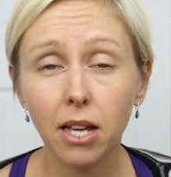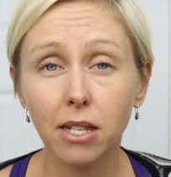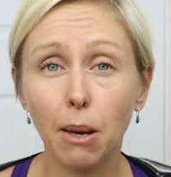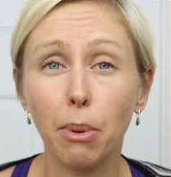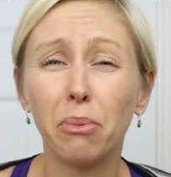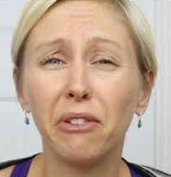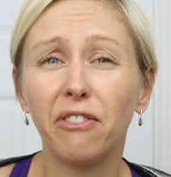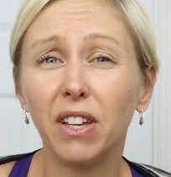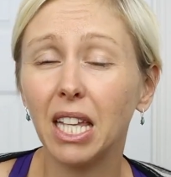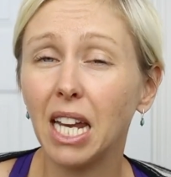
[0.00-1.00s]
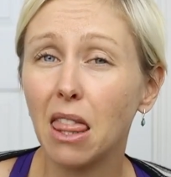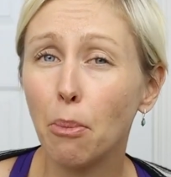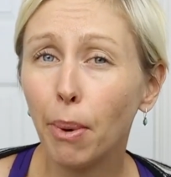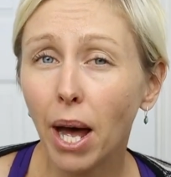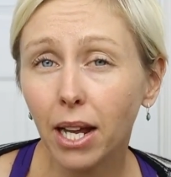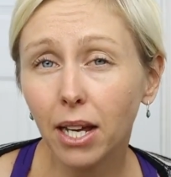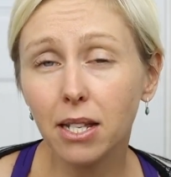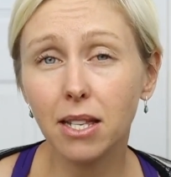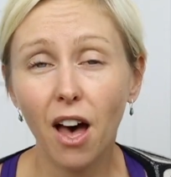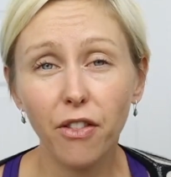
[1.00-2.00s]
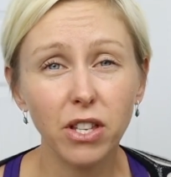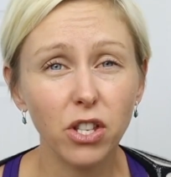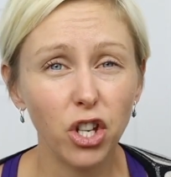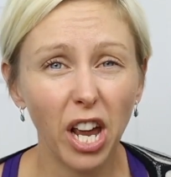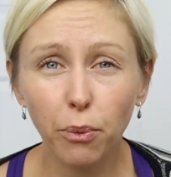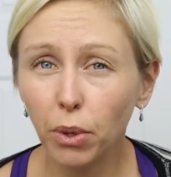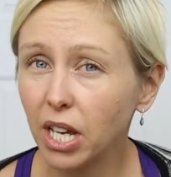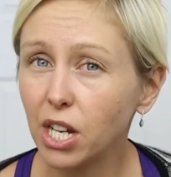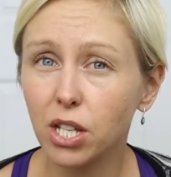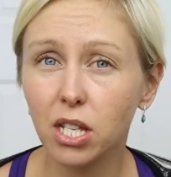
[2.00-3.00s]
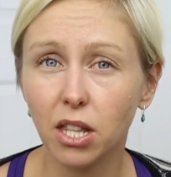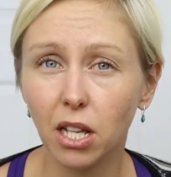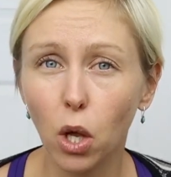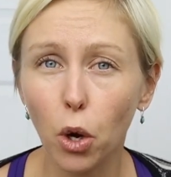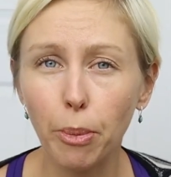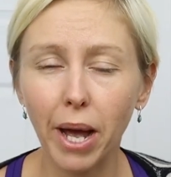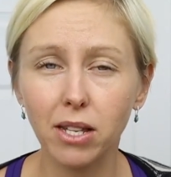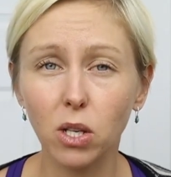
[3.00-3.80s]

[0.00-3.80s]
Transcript: Some people feel it in the buttocks, others generally just in the low back.